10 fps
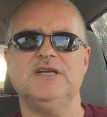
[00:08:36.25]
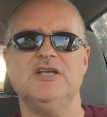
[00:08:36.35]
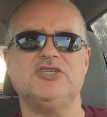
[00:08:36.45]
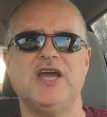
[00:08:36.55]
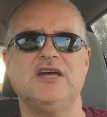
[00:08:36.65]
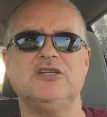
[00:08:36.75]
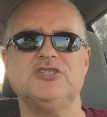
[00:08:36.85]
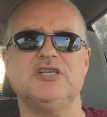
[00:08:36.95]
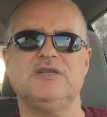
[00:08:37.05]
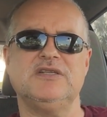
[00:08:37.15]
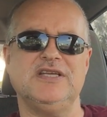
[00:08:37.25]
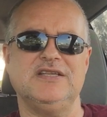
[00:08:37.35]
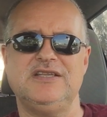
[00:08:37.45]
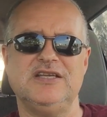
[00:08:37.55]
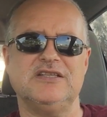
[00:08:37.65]
and challenging
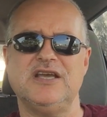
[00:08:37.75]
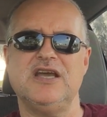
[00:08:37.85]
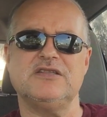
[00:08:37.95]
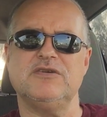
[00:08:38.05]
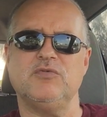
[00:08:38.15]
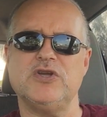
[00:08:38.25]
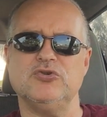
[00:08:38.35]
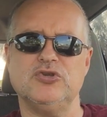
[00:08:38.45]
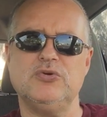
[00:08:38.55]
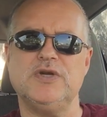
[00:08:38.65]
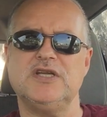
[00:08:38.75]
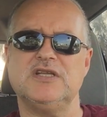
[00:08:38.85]
the intent of what you're doing,